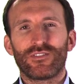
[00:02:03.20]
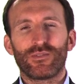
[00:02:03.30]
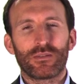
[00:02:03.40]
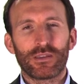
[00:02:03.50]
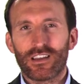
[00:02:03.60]
if
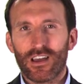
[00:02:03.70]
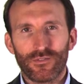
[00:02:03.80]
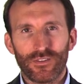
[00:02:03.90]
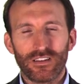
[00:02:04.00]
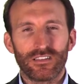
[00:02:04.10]
you want to be
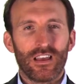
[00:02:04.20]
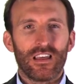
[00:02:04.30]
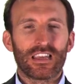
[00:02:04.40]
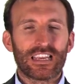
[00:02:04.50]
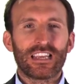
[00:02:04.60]
confident,
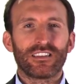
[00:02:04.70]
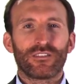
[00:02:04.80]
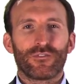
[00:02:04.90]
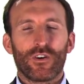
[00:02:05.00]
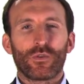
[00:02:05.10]
the key is
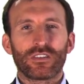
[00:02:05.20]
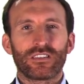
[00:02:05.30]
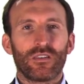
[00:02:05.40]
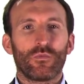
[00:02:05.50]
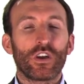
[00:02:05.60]
to
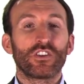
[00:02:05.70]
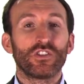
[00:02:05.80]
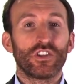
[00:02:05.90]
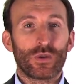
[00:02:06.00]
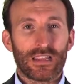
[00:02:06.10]
focus on what you're
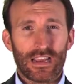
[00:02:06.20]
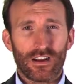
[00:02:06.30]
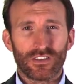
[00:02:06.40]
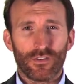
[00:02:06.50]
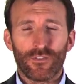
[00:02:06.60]
doing
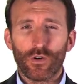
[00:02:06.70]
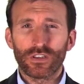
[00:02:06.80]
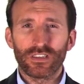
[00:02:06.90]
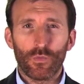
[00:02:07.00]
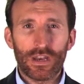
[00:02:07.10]
there. So
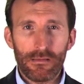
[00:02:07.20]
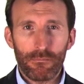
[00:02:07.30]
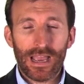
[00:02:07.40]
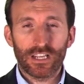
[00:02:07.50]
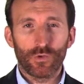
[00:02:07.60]
focus on what
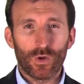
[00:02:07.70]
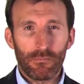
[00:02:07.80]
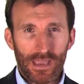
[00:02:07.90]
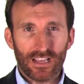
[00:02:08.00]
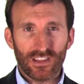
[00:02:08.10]
impact you want
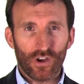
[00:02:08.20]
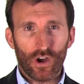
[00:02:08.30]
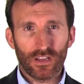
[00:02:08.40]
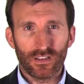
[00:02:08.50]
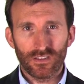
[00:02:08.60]
to make in the
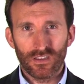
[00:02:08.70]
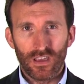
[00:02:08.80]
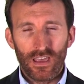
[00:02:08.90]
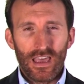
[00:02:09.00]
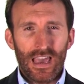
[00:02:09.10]
audience.
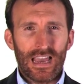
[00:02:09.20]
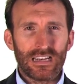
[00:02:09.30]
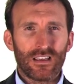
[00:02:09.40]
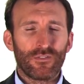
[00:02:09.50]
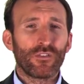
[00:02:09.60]

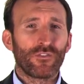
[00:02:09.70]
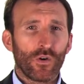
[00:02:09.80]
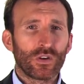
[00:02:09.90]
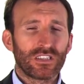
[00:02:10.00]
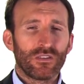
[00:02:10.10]
And if you
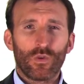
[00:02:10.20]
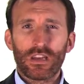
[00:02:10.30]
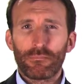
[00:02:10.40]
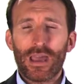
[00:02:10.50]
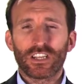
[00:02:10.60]
focus on what
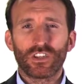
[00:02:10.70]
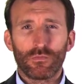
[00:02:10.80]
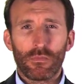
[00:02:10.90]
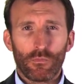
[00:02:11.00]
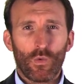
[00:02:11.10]
impact
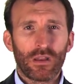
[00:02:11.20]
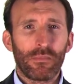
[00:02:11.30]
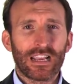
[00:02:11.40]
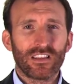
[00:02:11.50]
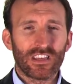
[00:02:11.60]
you want to
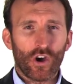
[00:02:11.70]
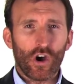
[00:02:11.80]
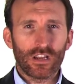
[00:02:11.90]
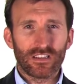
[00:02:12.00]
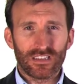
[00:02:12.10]
make in the
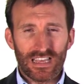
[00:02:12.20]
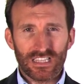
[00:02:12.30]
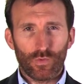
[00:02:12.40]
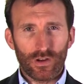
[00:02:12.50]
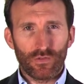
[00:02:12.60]
audience, and
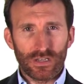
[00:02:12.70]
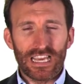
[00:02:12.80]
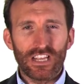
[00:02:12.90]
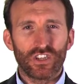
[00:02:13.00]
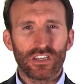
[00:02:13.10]
that's where your
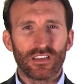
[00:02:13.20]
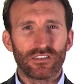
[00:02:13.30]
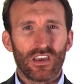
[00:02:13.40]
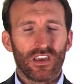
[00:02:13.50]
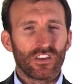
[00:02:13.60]
attention
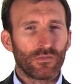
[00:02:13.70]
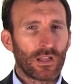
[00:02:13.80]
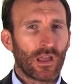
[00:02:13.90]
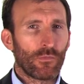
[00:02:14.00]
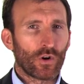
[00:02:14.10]
is, you'll be
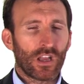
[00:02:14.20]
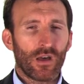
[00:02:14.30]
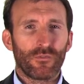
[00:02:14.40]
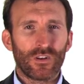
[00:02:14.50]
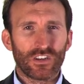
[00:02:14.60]
a lot more
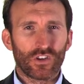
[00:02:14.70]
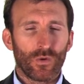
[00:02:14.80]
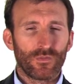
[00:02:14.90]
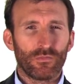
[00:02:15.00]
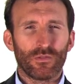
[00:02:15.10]
confident and
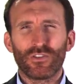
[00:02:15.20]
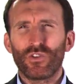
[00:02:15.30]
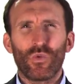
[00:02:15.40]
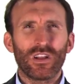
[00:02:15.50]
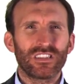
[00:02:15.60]
comfortable. But
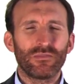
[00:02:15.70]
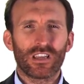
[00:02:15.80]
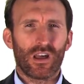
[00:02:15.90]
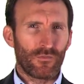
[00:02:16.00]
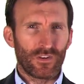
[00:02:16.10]
who wants to be
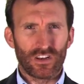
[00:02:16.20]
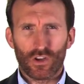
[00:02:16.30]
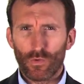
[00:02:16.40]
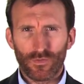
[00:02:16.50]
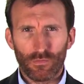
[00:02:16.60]
confident
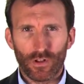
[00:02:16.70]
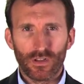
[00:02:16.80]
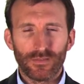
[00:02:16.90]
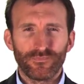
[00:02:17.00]
and comfortable?